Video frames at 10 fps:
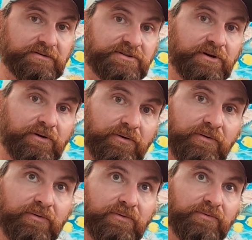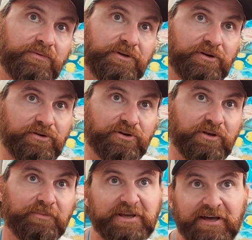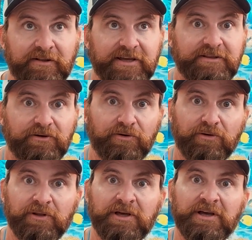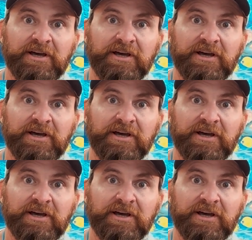So, it'll be kind of like the whole